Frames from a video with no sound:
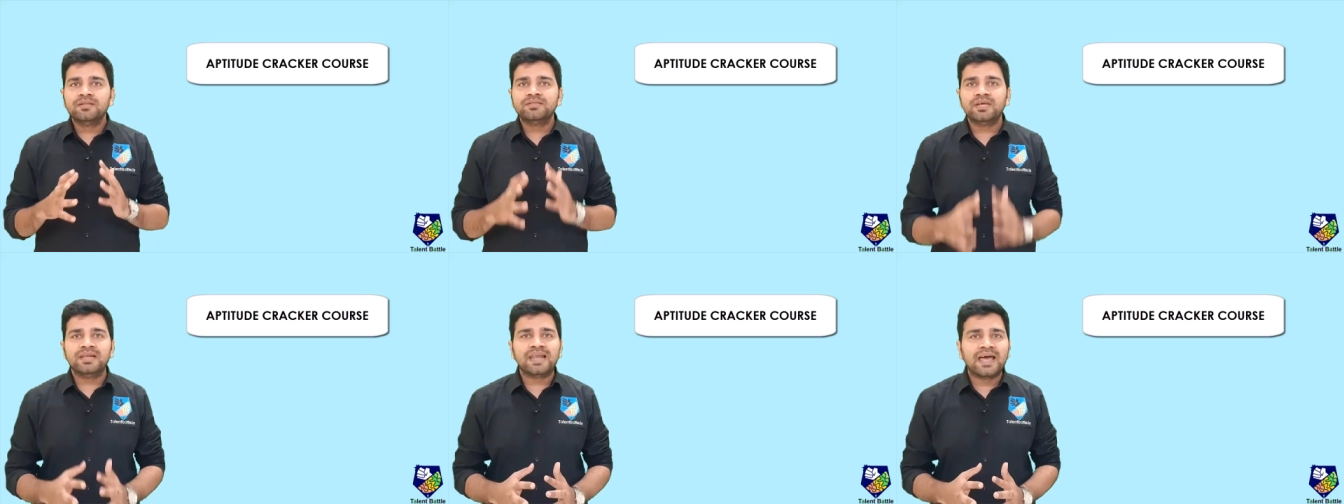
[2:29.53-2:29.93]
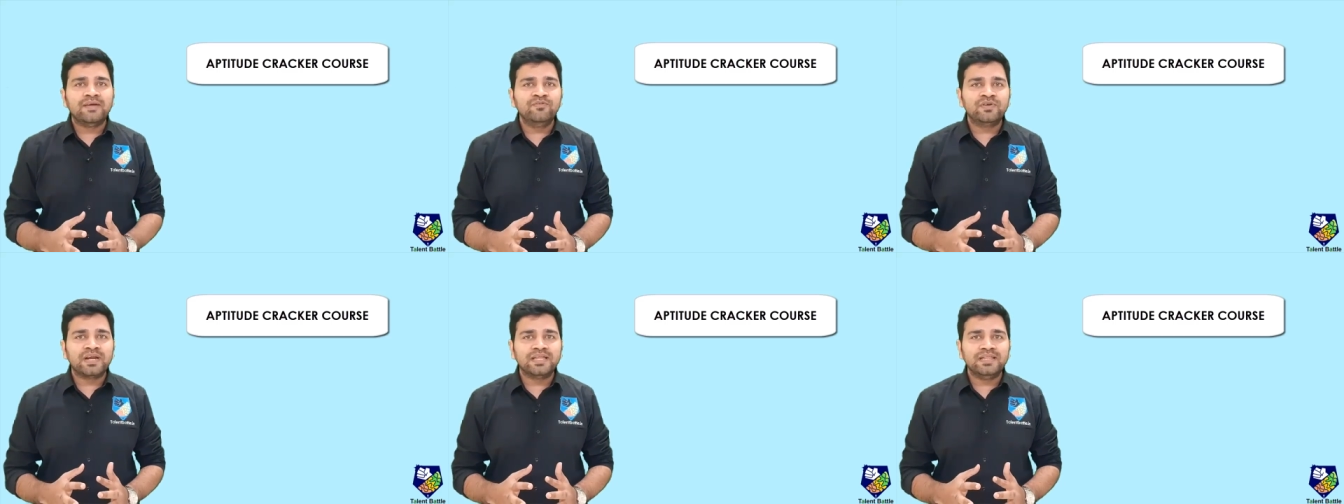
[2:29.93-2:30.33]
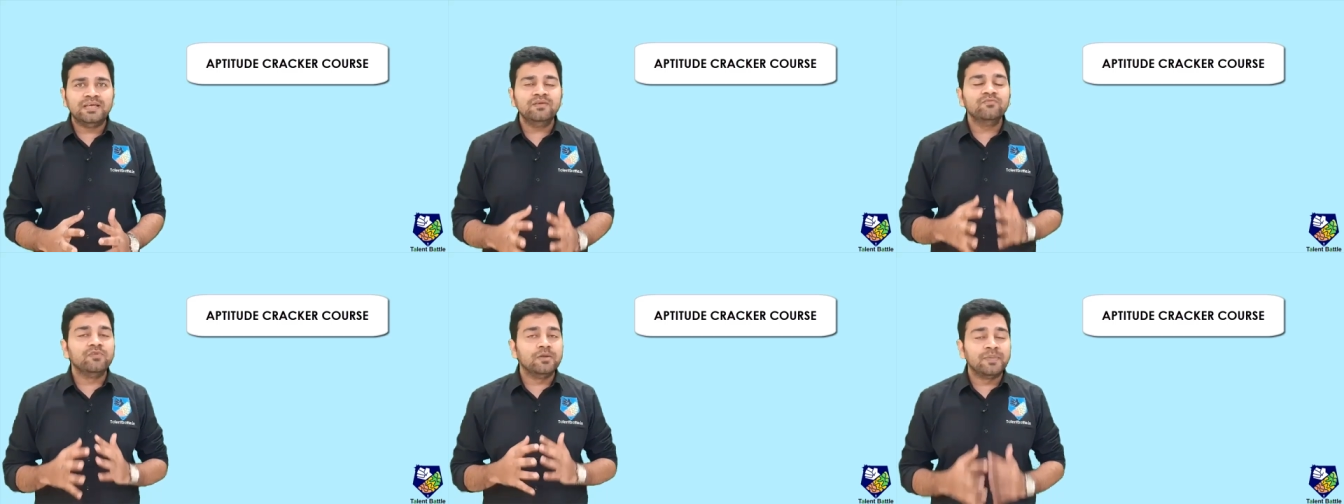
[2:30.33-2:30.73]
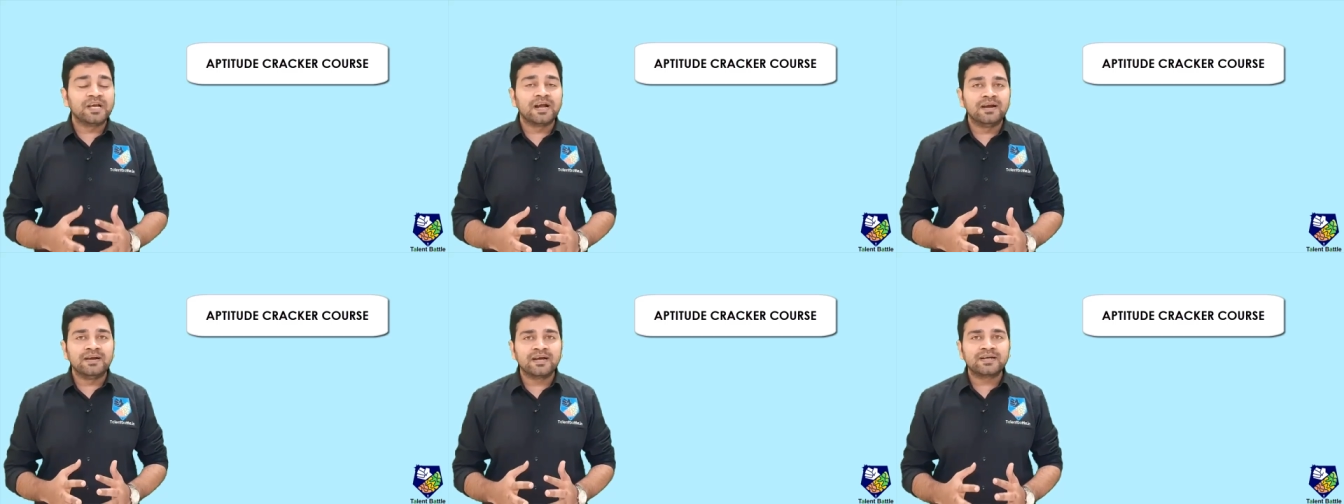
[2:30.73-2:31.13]
The live training will be
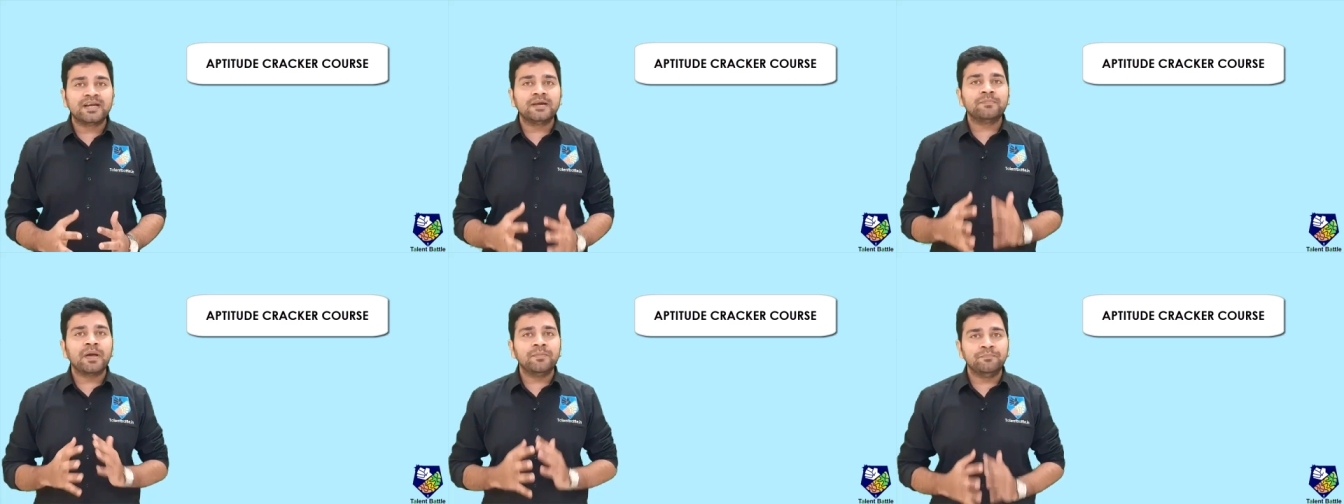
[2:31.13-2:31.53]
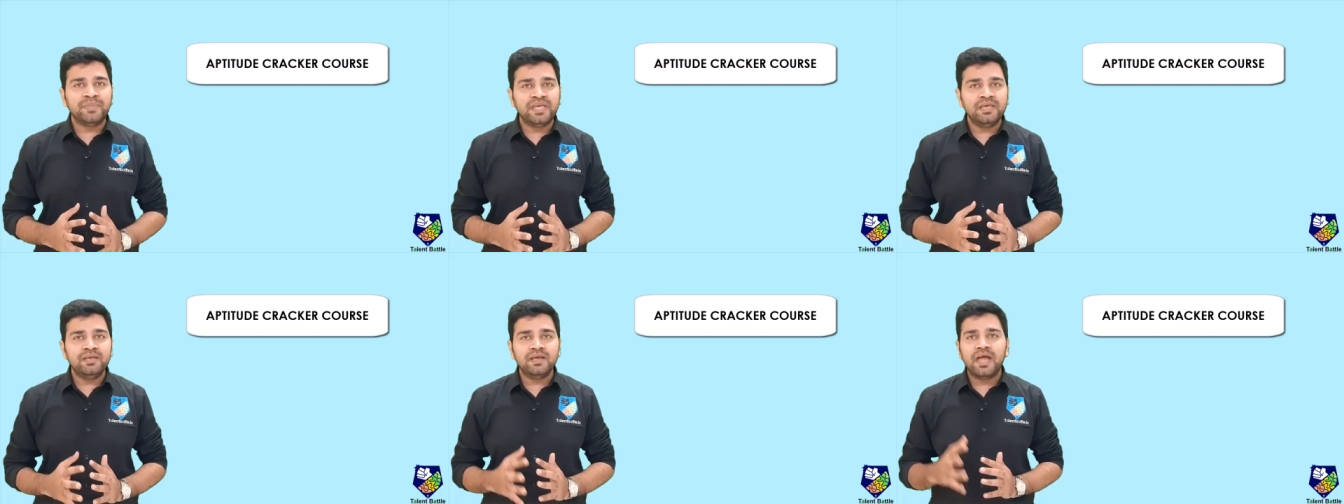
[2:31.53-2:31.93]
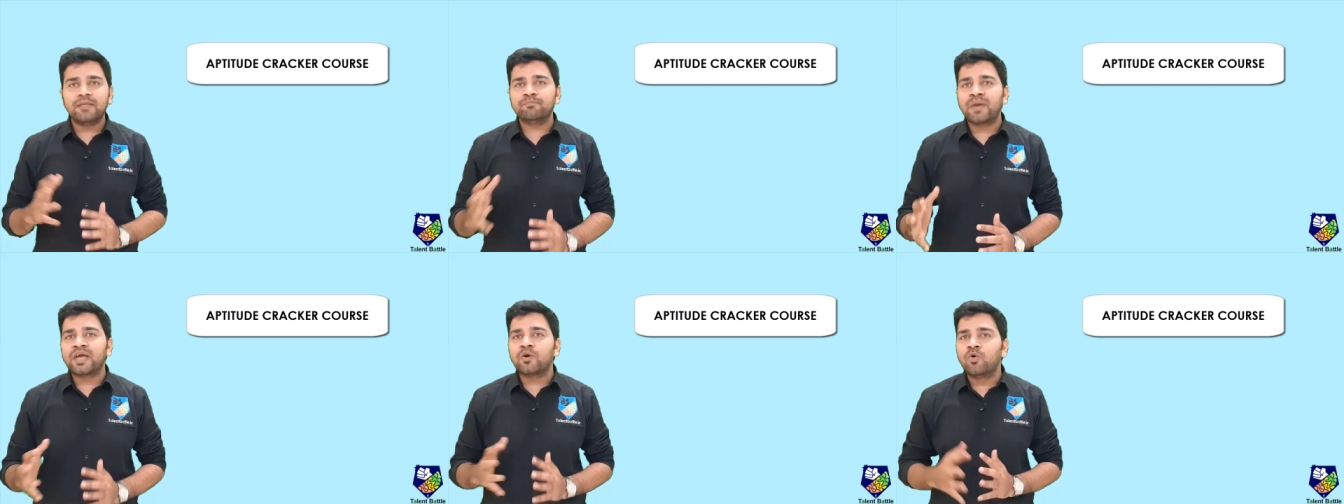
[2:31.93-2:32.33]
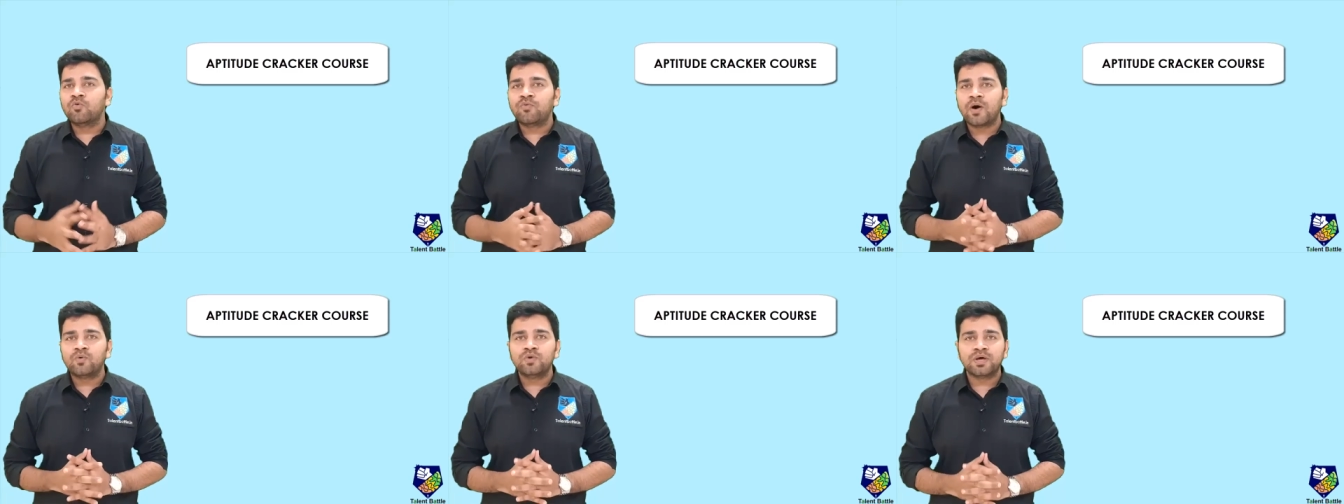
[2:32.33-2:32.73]
conducted by me and my
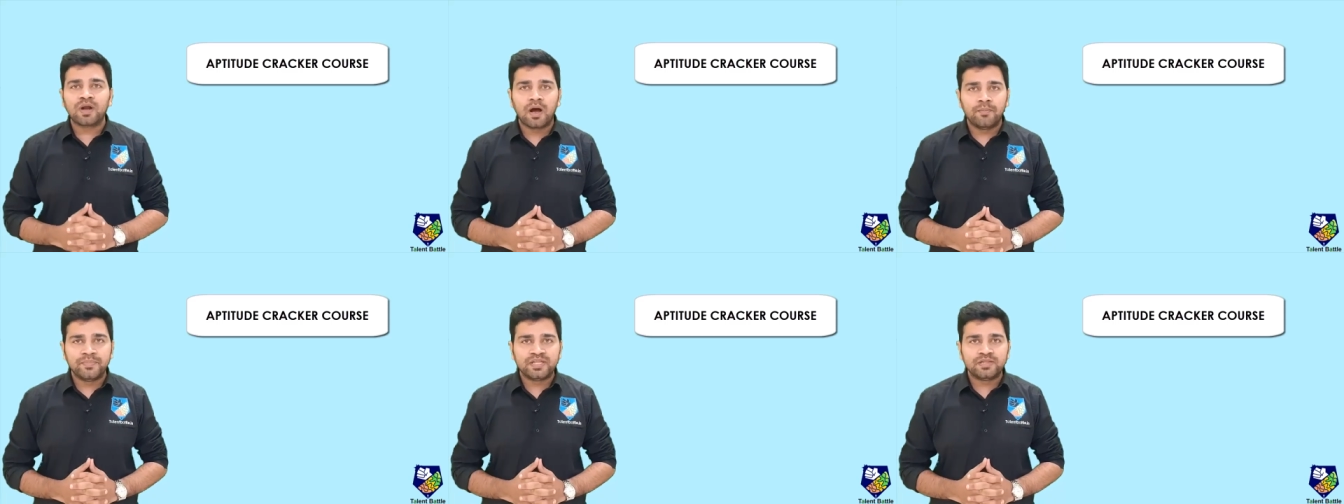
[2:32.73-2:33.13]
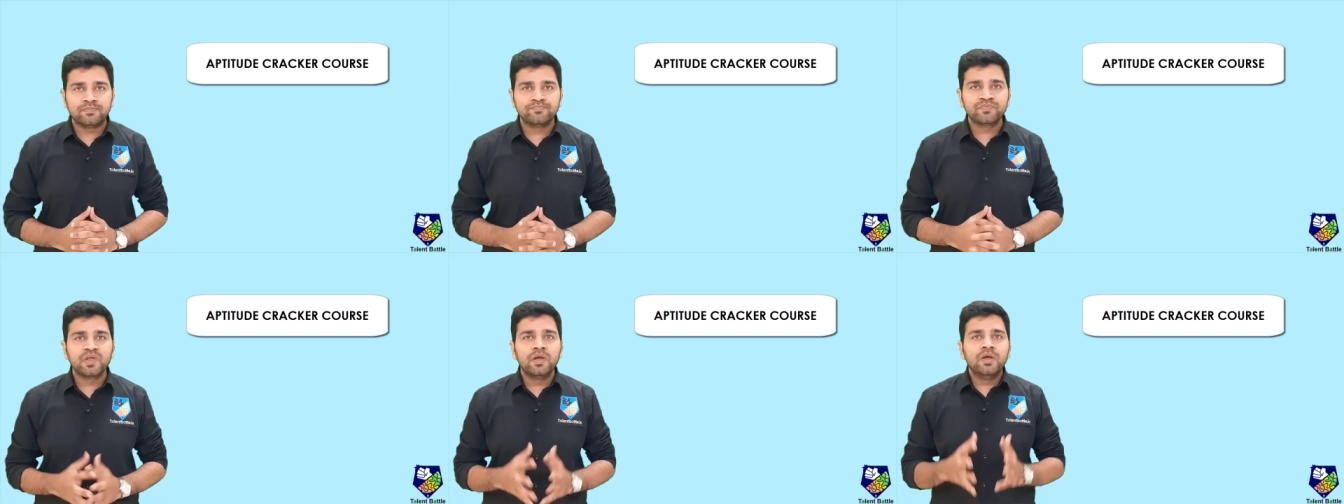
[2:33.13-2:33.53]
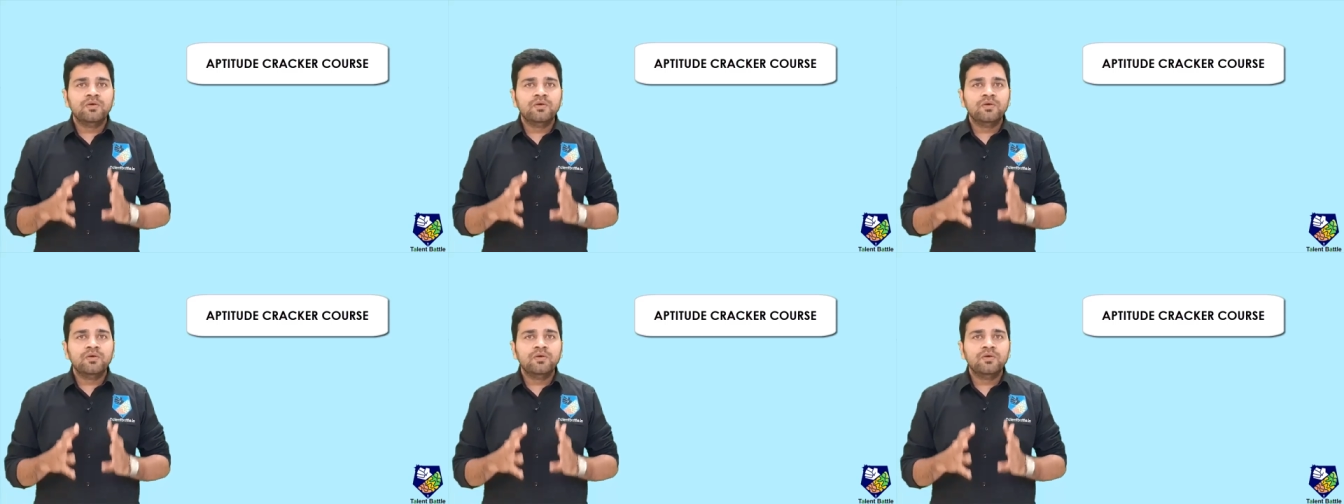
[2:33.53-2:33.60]
co-founder Amit.